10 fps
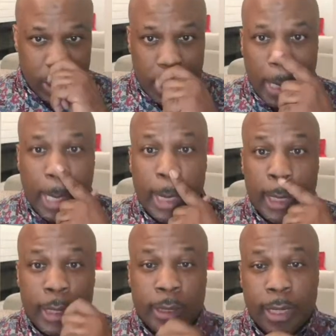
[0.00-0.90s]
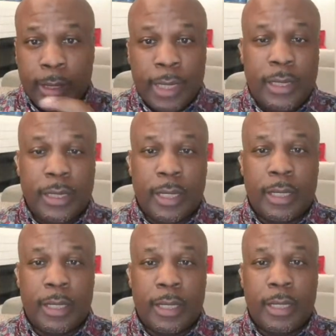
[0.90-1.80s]
if you ain't got no bag up.
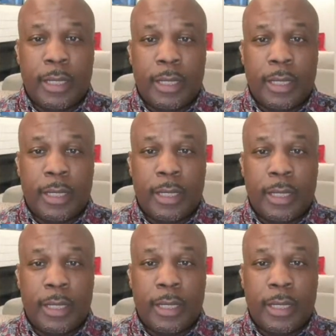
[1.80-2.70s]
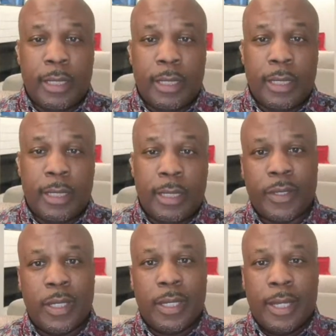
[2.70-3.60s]
See, this year,
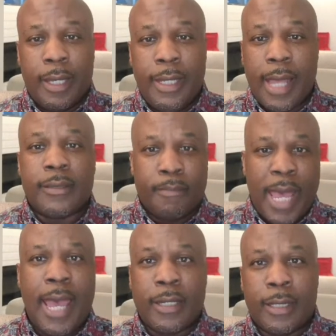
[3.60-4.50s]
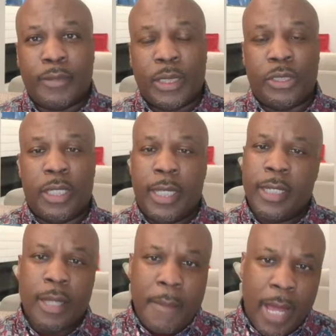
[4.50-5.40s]
BJ Green got depth.
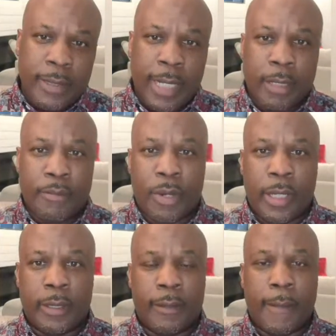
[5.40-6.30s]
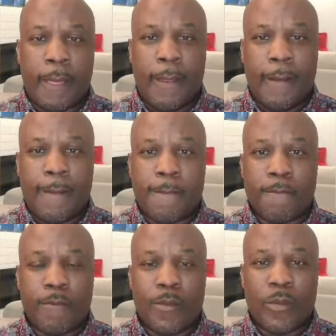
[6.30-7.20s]
He got some bag up this year. He can come out
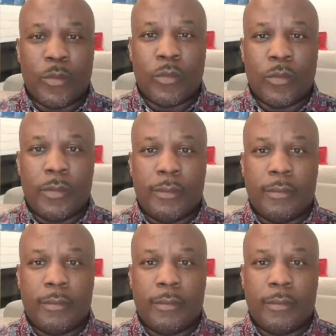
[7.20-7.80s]
and take a break.